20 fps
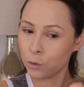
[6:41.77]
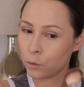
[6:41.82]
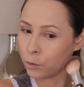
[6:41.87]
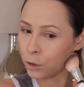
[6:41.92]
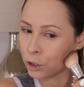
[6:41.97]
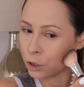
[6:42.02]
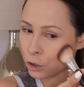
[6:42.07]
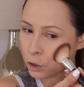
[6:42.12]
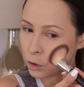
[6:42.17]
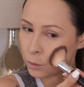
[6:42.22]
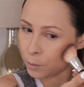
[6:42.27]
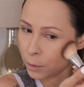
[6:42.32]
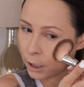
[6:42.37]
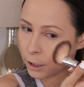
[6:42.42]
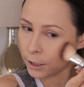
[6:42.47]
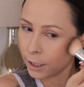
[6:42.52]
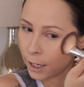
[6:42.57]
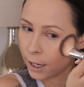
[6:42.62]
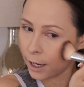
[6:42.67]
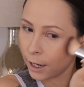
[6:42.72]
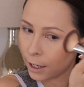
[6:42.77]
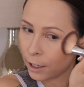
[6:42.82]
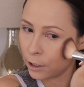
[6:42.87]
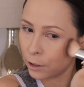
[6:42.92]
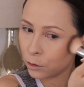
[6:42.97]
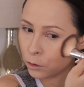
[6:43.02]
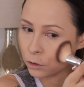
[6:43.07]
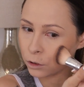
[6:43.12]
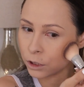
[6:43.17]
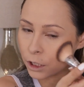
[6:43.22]
we just bought the
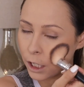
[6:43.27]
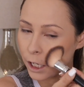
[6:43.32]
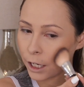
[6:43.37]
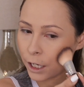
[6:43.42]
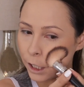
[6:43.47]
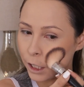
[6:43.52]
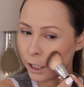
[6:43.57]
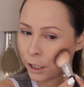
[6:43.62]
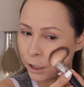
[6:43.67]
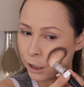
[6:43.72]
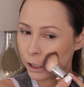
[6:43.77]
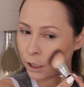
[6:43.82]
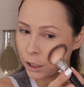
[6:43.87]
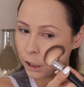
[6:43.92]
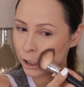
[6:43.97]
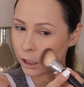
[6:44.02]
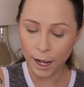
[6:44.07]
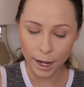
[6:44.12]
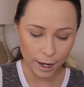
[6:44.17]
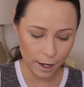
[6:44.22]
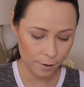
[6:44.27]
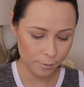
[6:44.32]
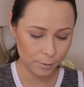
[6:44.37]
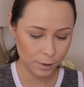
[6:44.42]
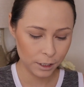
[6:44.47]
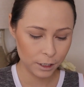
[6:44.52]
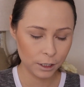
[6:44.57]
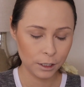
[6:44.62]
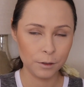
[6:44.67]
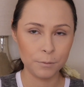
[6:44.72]
house and I have
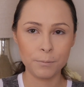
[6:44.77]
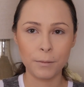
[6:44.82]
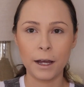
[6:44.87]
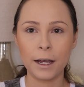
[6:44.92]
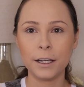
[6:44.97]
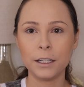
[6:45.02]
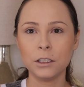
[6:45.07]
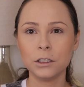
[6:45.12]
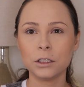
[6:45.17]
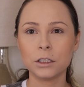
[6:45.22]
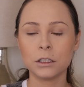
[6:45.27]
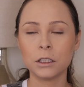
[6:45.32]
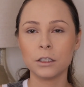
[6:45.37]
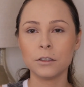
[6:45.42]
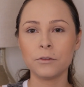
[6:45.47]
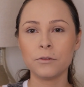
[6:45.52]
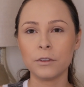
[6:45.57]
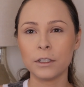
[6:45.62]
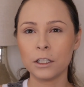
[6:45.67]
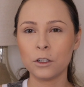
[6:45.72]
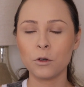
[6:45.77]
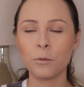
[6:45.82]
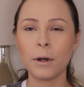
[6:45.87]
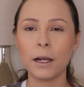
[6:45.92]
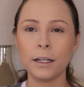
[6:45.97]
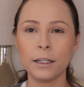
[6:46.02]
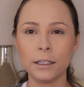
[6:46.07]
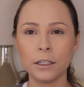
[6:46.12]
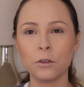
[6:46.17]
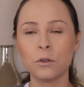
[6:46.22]
been buying stuff little
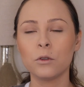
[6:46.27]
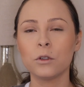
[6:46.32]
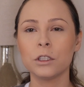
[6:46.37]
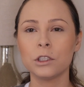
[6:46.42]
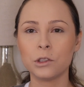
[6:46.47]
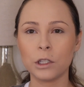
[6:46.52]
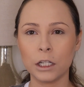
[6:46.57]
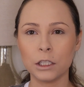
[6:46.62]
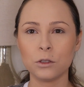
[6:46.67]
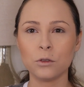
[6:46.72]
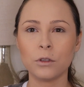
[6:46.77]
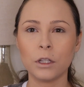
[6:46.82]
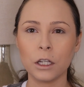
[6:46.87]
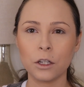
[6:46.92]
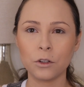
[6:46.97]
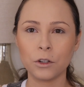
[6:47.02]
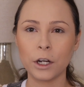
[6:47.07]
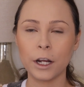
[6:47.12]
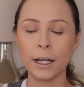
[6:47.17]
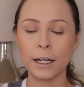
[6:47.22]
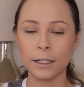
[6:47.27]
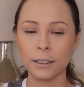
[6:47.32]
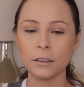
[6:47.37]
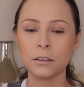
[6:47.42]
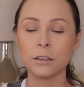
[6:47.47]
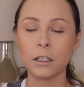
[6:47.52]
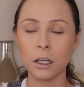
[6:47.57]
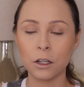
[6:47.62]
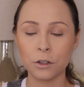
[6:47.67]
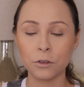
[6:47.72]
by little and trying to
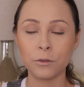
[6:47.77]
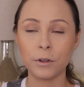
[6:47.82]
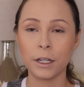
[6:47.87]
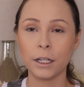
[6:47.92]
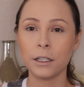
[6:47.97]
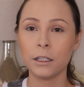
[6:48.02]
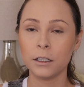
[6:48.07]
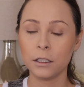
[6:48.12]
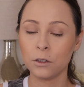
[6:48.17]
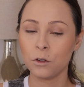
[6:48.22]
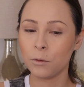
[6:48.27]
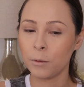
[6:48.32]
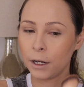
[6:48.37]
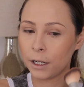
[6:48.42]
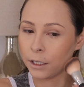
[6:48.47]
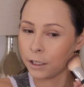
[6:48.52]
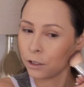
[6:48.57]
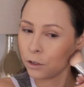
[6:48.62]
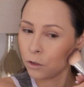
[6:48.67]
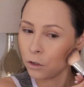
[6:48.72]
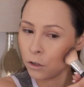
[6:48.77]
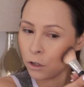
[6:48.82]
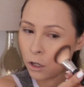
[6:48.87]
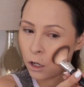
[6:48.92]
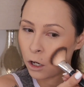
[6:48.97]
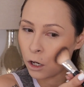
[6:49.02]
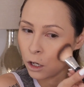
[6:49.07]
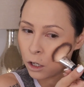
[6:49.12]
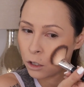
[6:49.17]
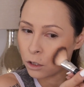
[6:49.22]
decorate little by
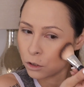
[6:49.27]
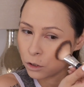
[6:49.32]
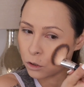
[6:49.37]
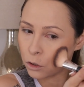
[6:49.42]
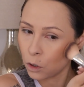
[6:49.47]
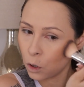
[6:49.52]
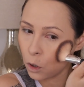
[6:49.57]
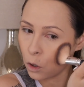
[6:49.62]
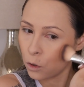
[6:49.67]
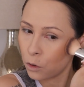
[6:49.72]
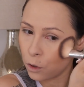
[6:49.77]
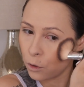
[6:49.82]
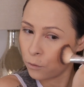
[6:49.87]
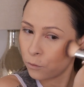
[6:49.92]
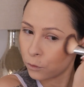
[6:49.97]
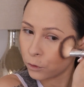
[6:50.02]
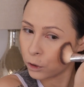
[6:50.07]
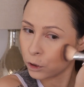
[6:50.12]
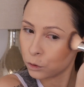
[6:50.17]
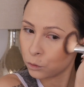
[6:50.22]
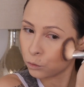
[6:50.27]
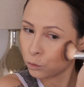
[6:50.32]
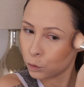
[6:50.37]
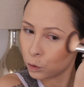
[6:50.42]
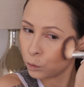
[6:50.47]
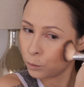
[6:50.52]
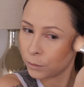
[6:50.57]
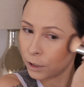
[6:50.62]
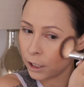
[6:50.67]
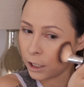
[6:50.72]
little. So the first
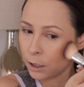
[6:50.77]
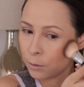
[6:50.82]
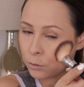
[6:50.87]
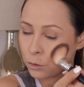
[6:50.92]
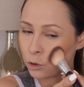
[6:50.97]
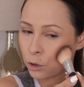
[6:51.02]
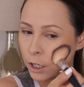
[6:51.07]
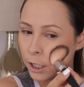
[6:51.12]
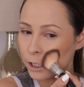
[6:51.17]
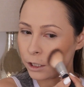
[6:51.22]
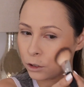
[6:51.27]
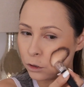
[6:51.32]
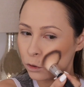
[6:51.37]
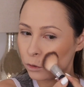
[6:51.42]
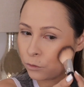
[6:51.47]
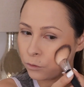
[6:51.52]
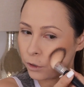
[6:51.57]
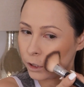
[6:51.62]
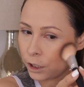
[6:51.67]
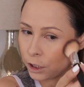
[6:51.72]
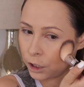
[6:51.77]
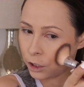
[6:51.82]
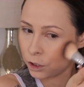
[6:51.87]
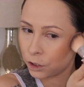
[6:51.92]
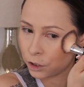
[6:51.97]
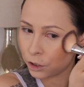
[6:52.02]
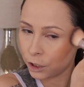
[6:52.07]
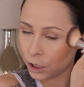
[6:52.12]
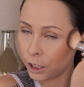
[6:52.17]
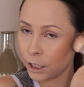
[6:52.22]
room that I'm trying to
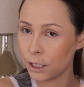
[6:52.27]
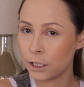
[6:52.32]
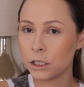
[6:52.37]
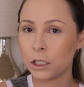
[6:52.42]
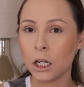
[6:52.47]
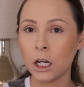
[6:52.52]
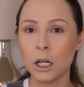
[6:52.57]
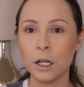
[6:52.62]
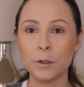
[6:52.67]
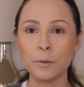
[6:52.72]
finish, it's